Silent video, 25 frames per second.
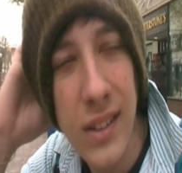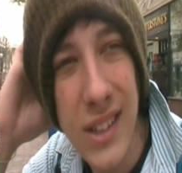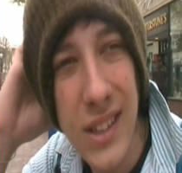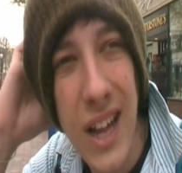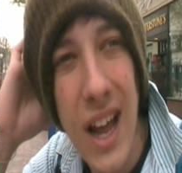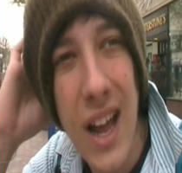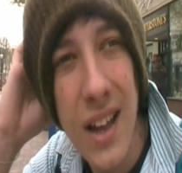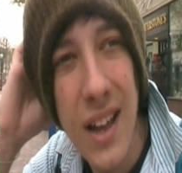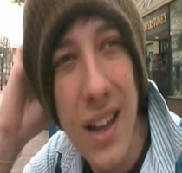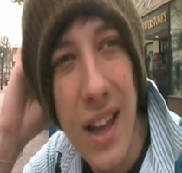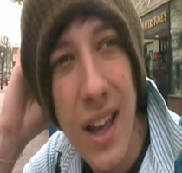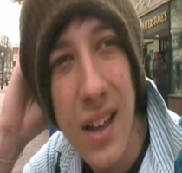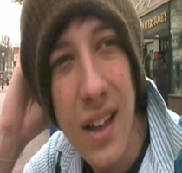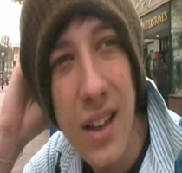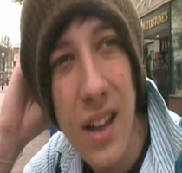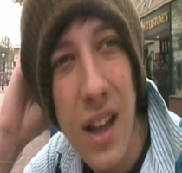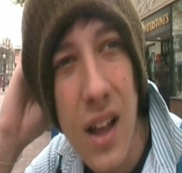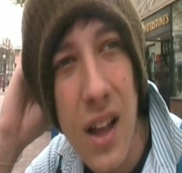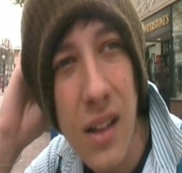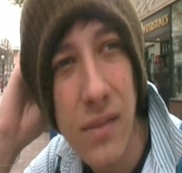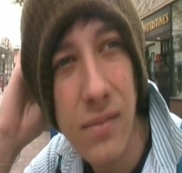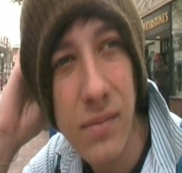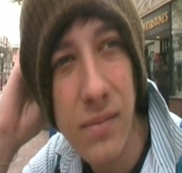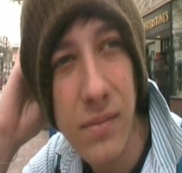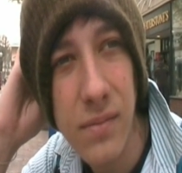
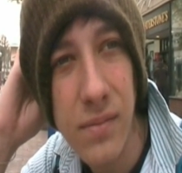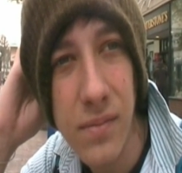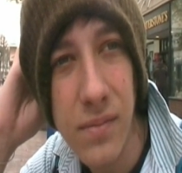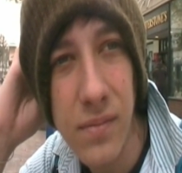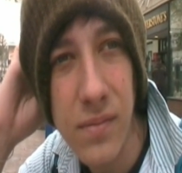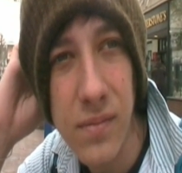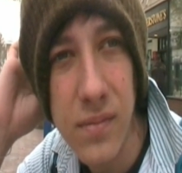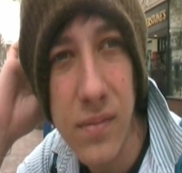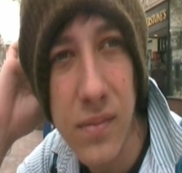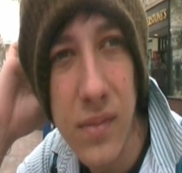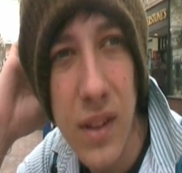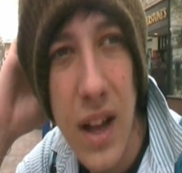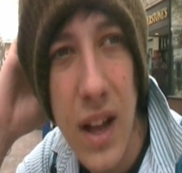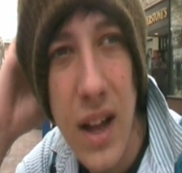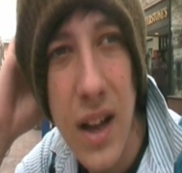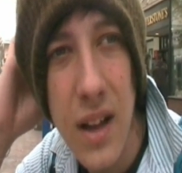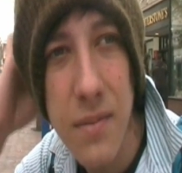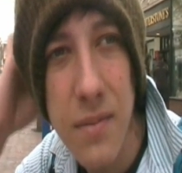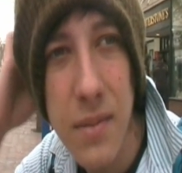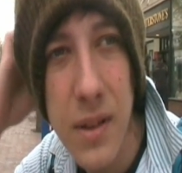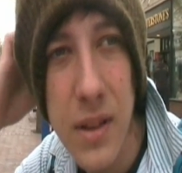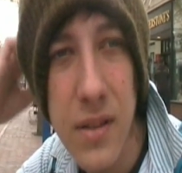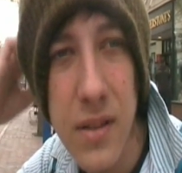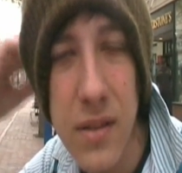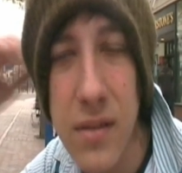Yeah, like
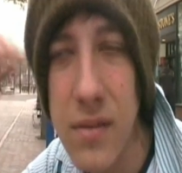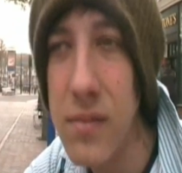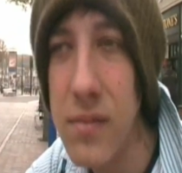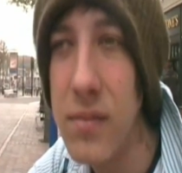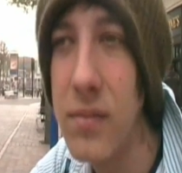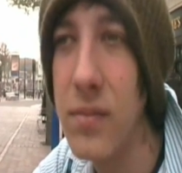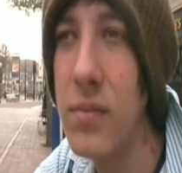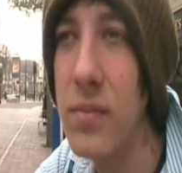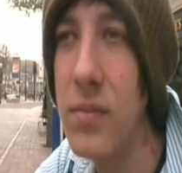I've been